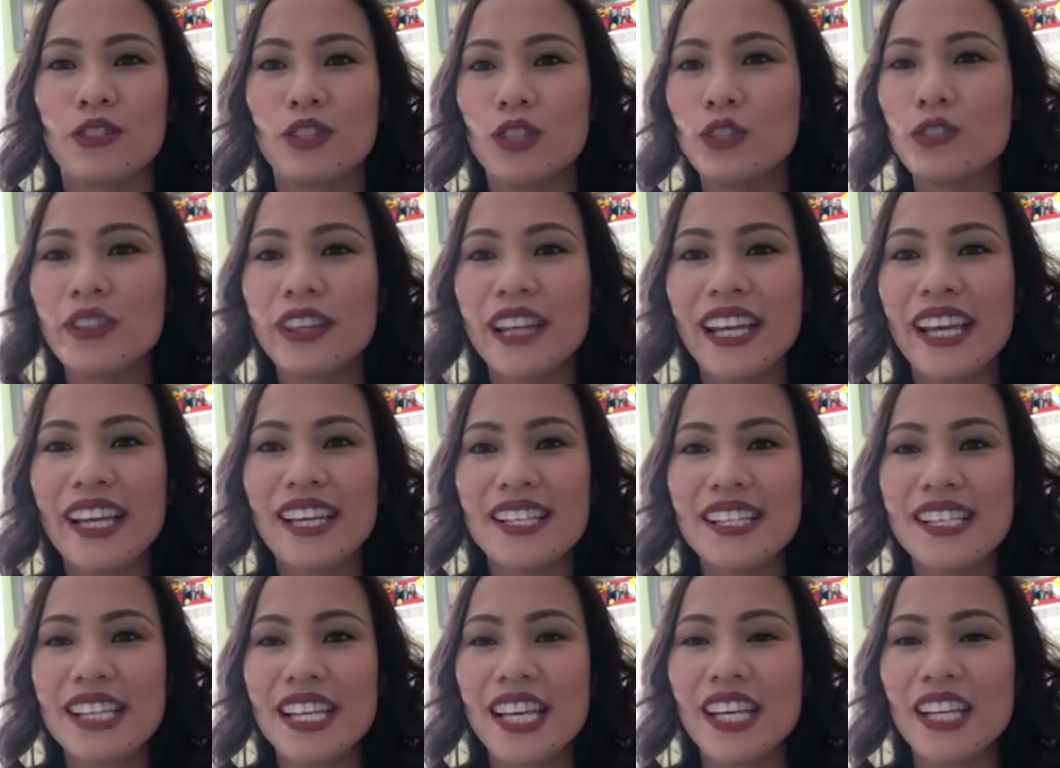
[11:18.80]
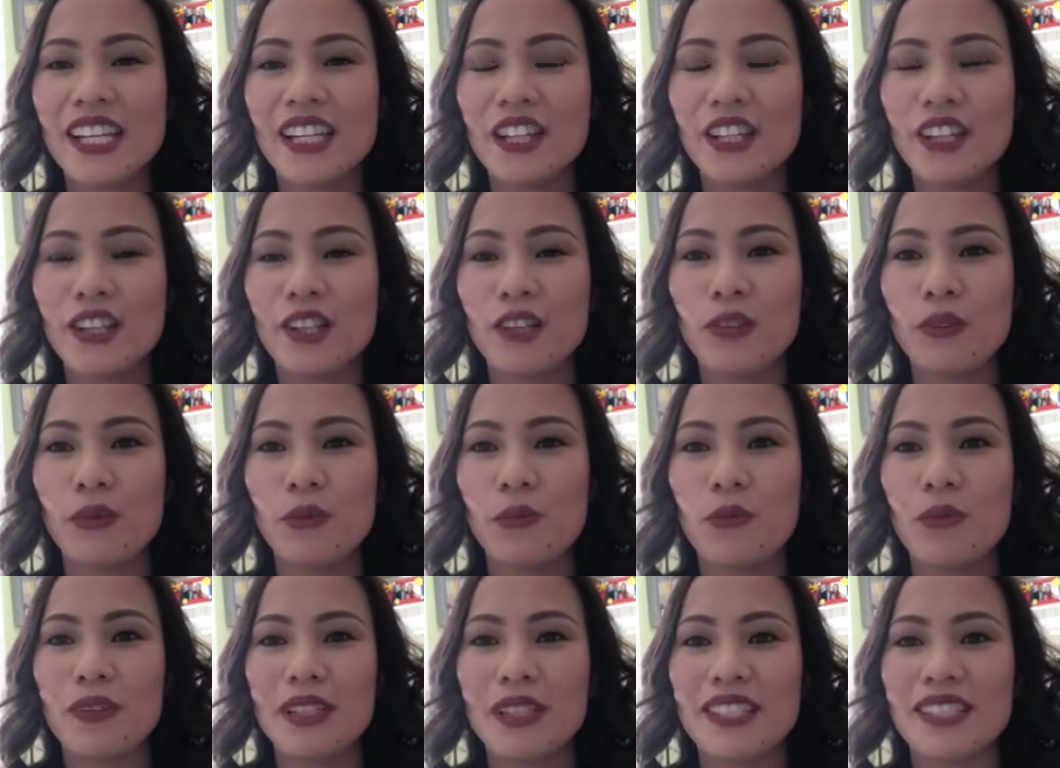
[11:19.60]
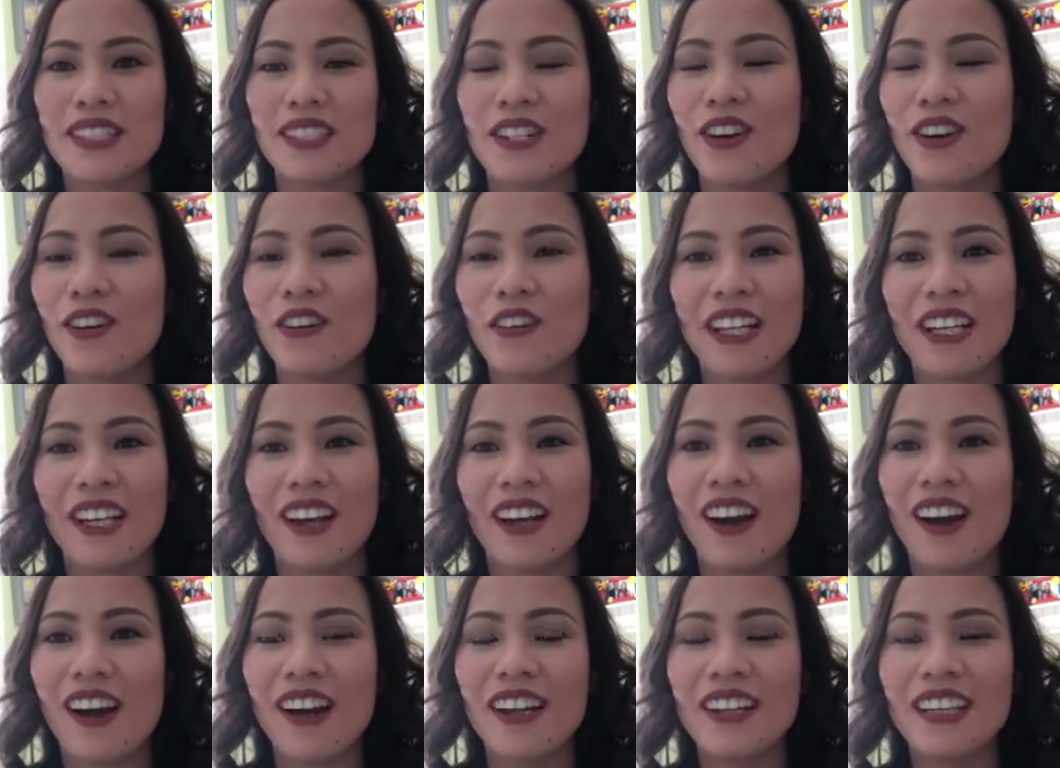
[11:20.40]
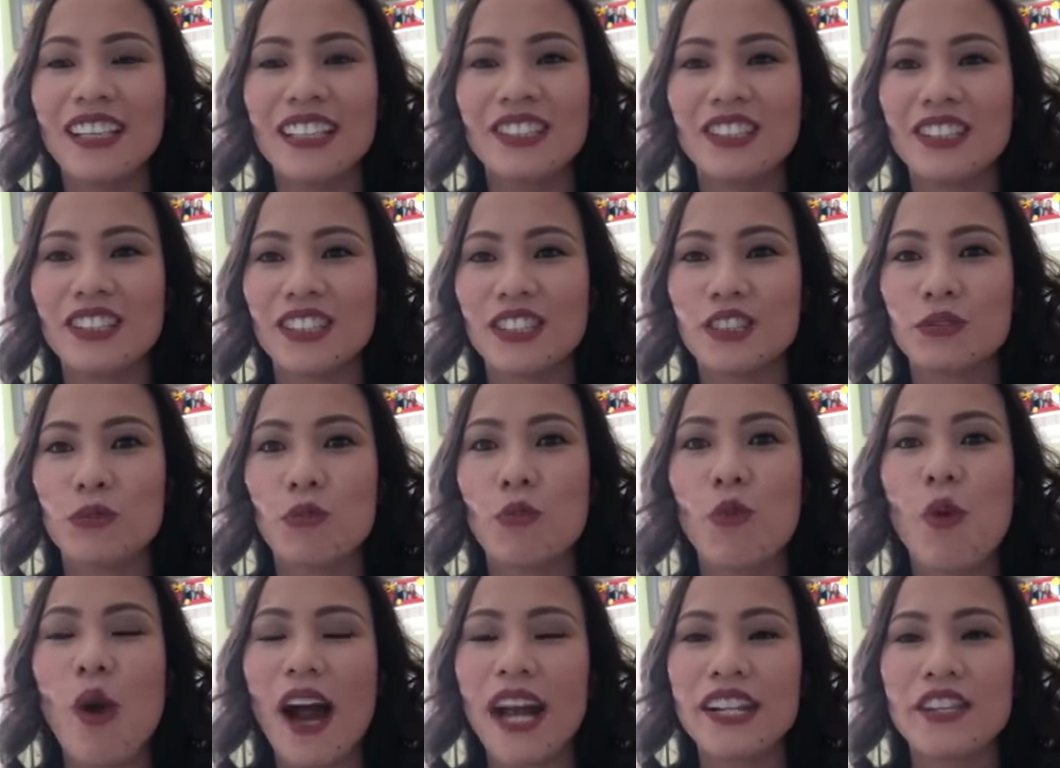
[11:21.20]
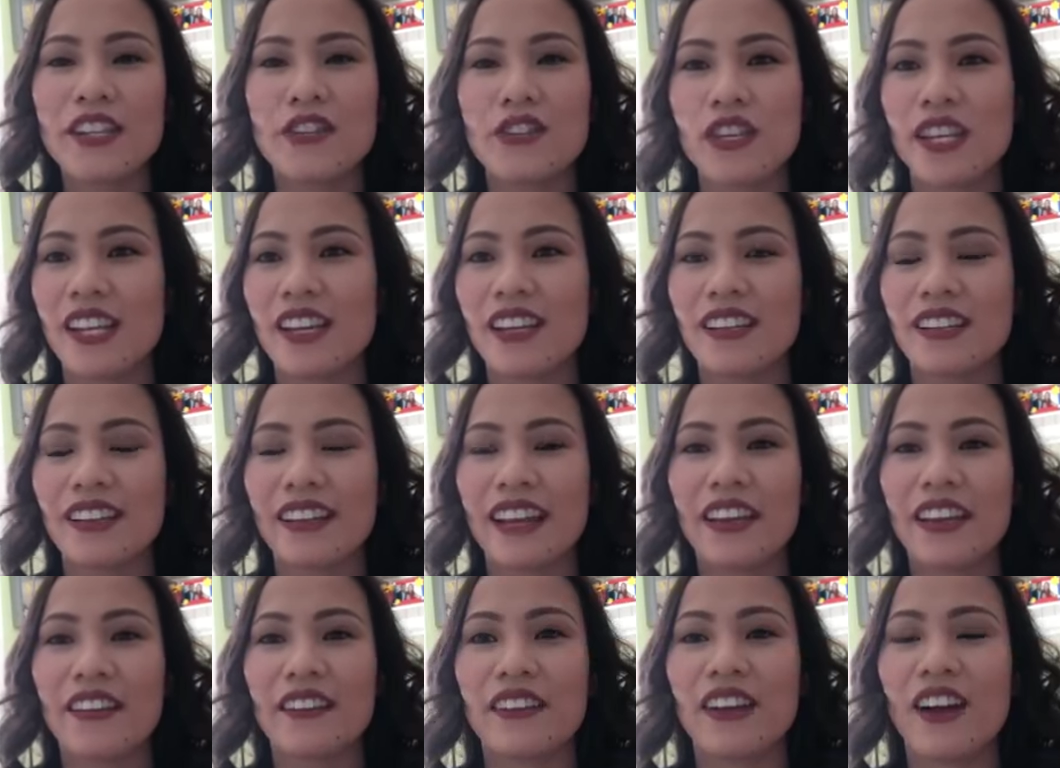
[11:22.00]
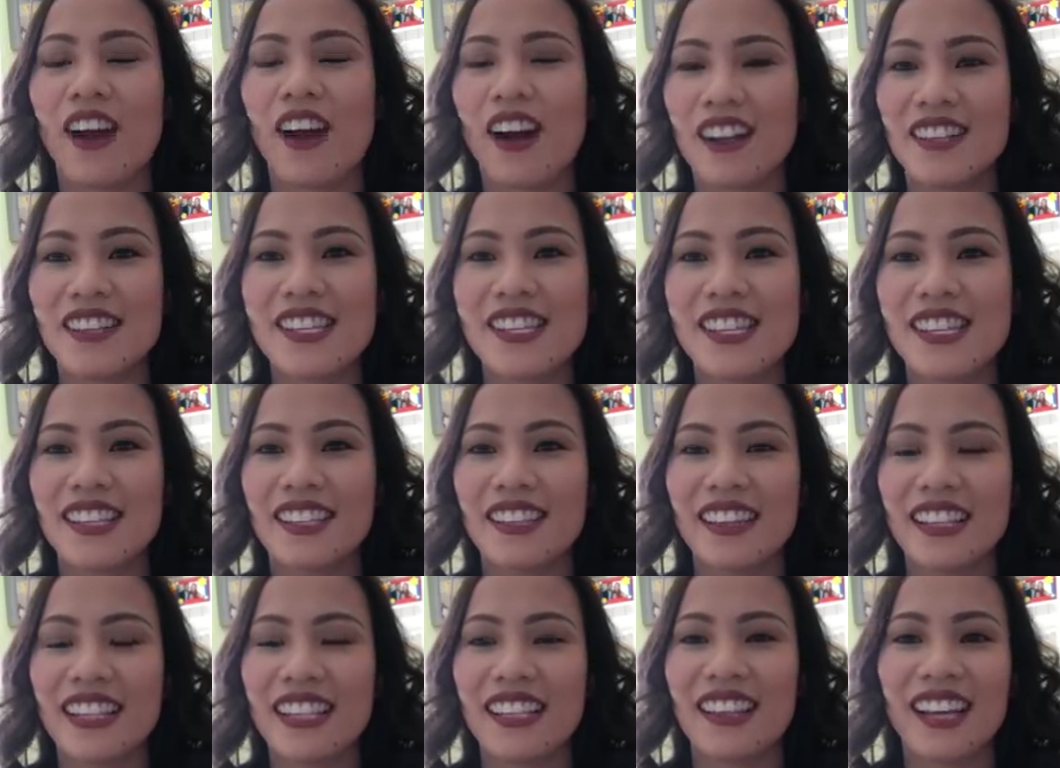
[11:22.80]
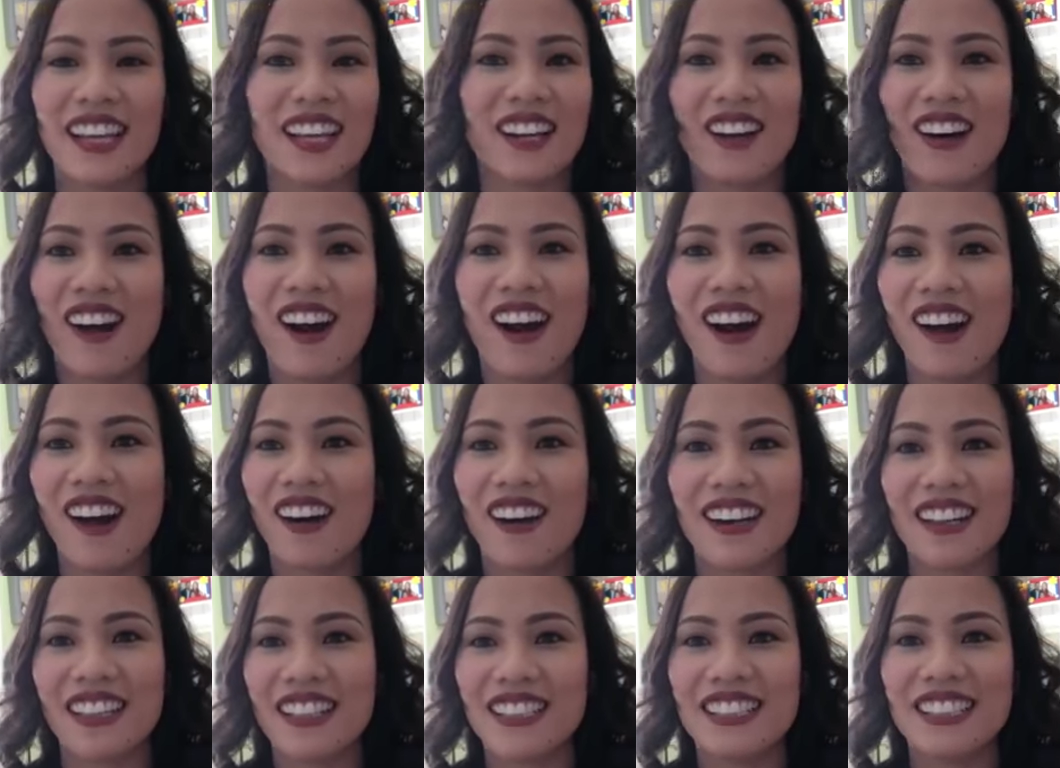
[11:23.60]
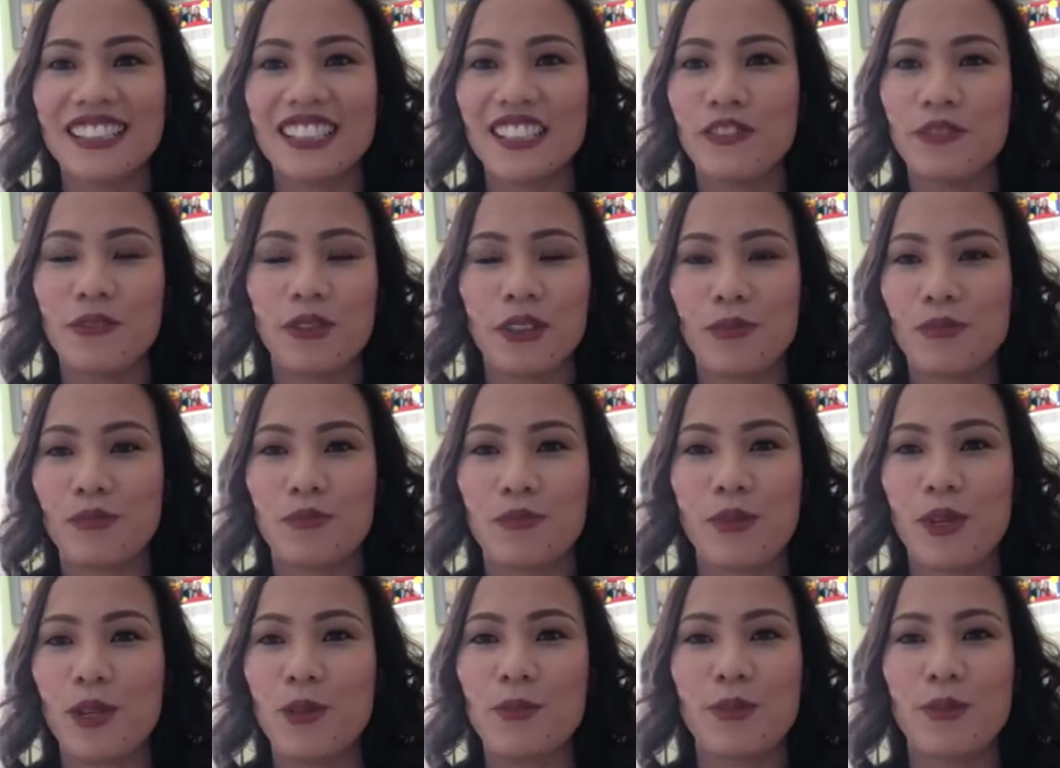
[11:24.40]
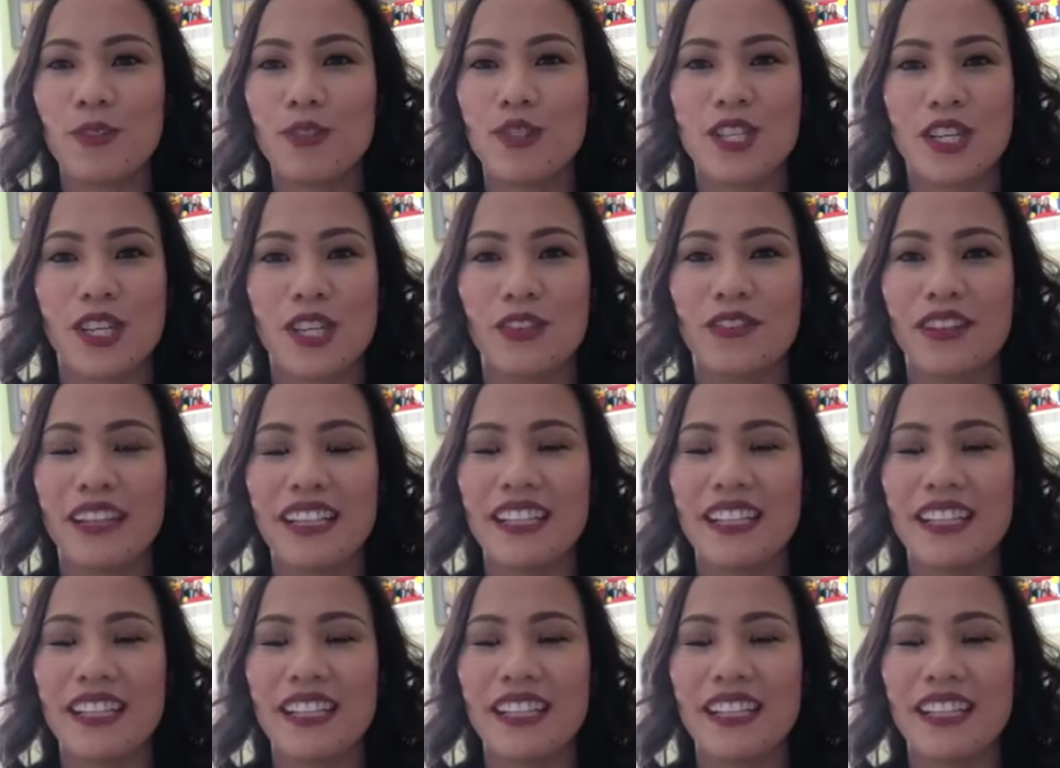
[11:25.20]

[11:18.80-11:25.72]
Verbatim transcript: do things here? What's going on? And just watching like constantly like a hawk and see what people do.